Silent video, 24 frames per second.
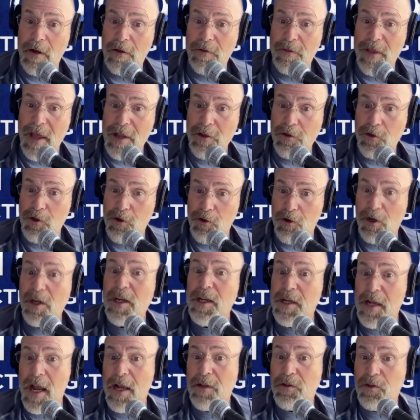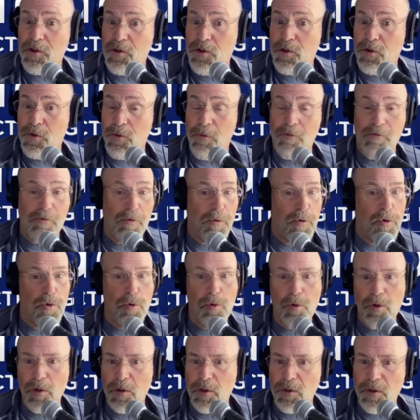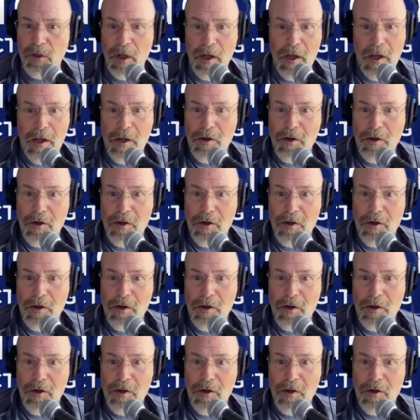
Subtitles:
that you're connected to through Google